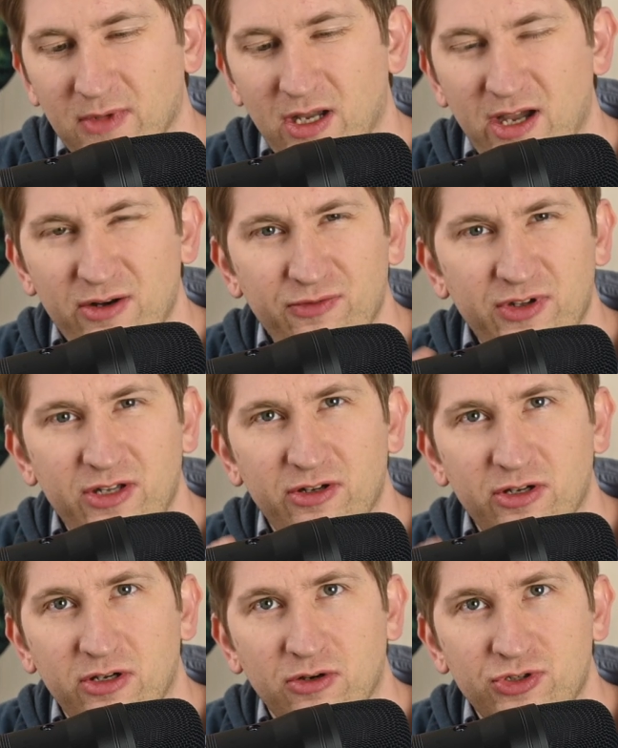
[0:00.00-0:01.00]
I don't think you
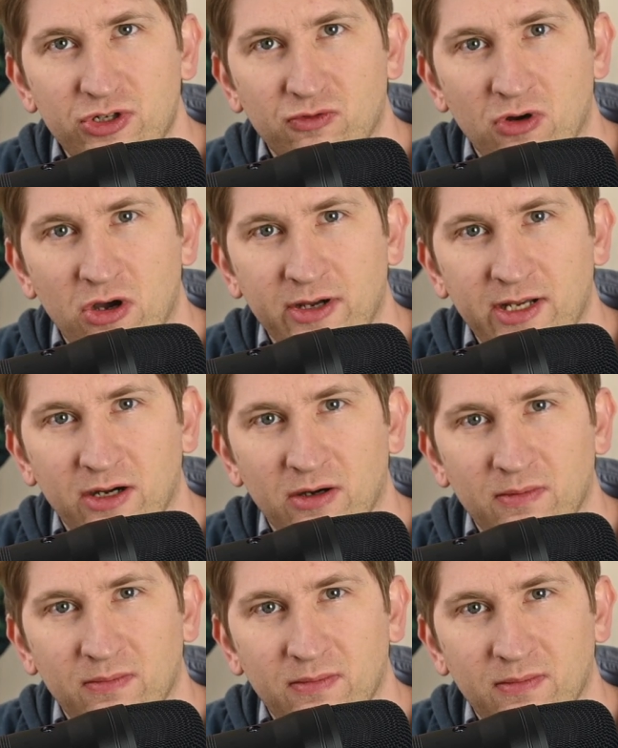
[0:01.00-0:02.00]
could go too wrong here.
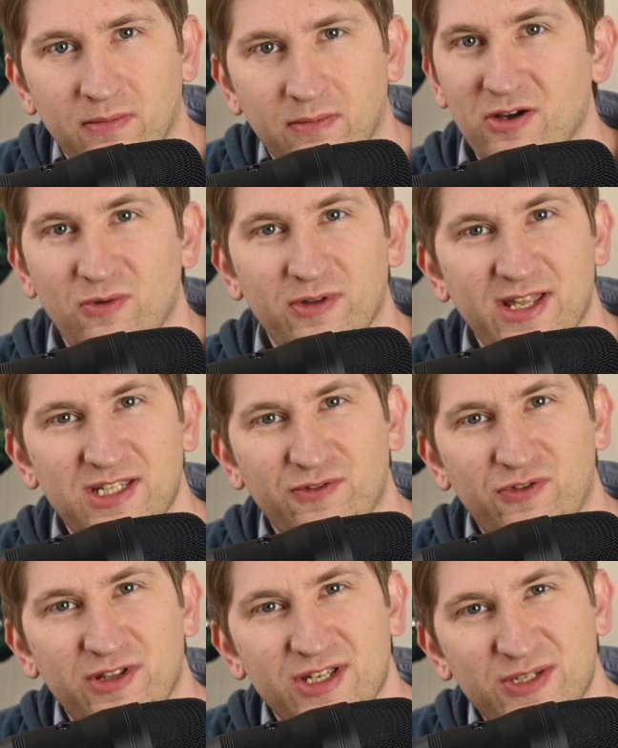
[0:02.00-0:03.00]
Well, that's it
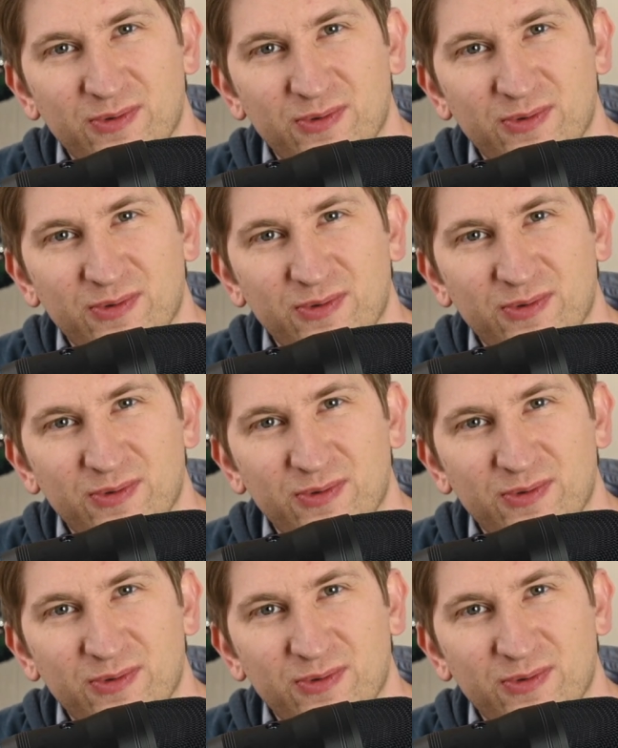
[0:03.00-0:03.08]
for this